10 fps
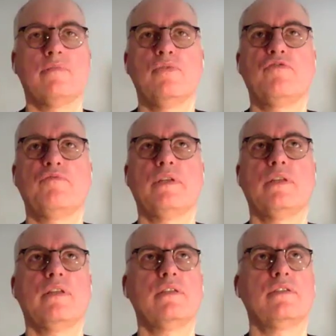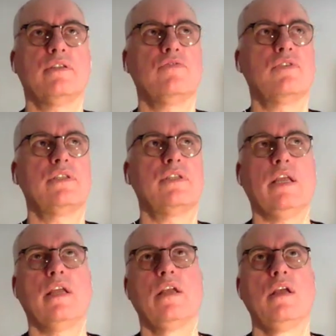this movement, this is
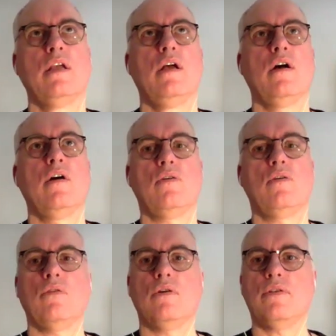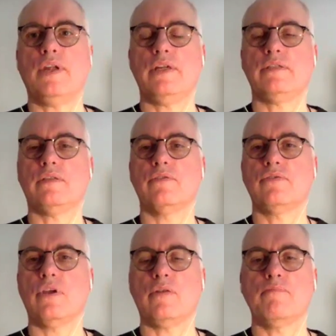interesting. oh, there is a
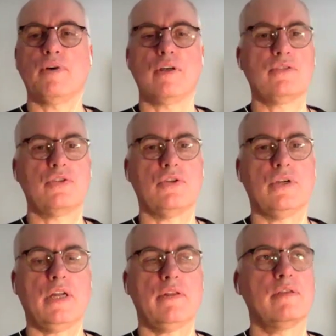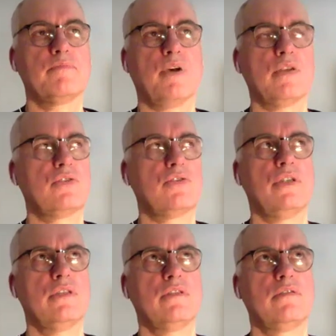certain posture, and this
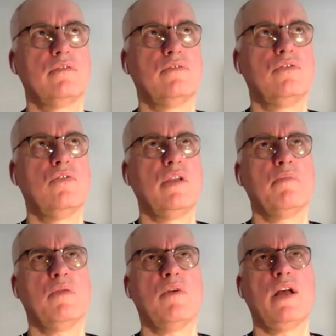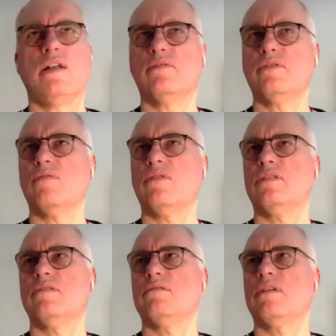posture is doing me well. So
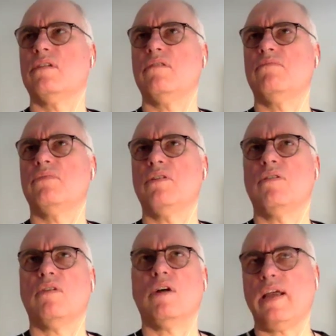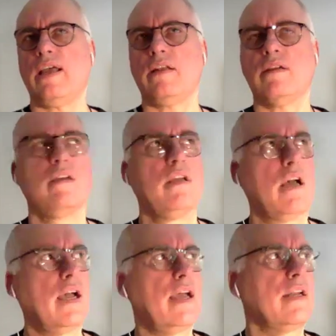it's, you know, I had
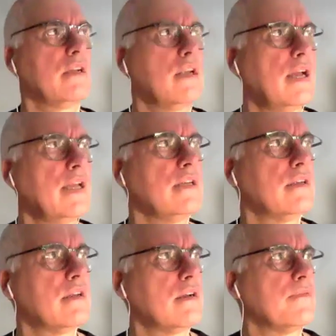a client